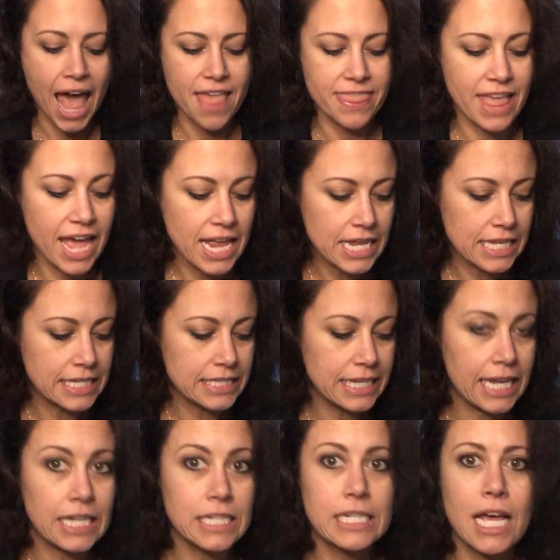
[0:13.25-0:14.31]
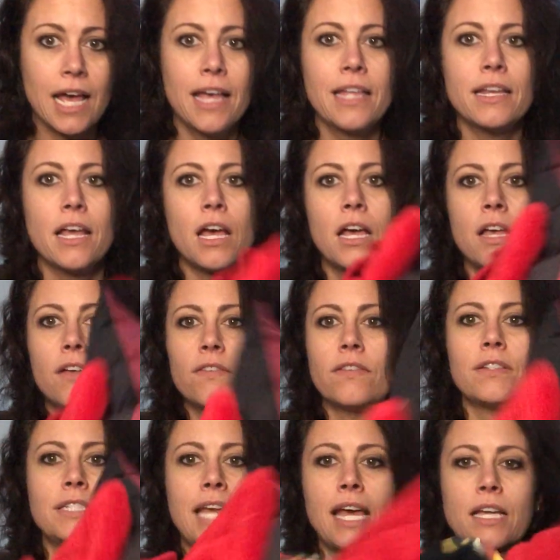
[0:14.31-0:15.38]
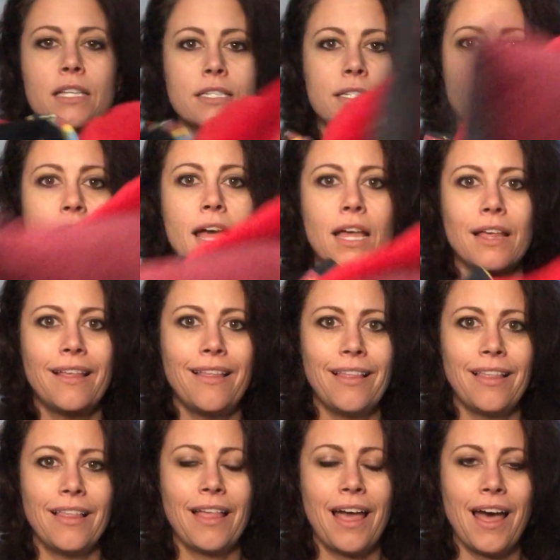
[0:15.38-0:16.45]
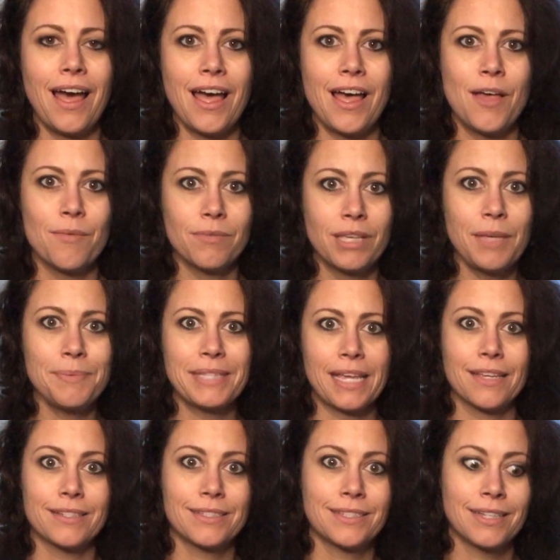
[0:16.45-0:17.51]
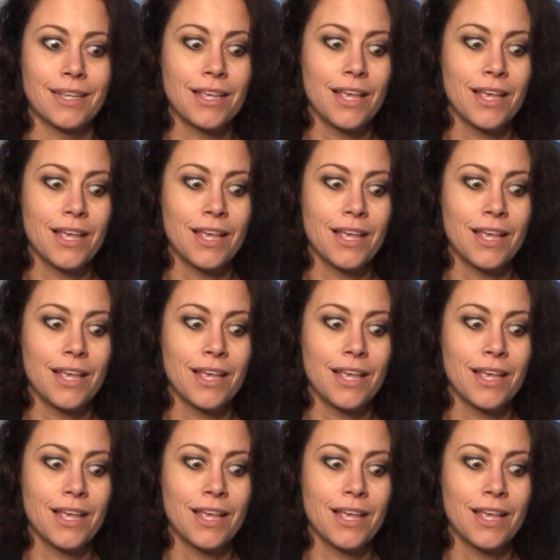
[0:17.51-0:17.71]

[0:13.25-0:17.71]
And that is a ton of textile keepsakes.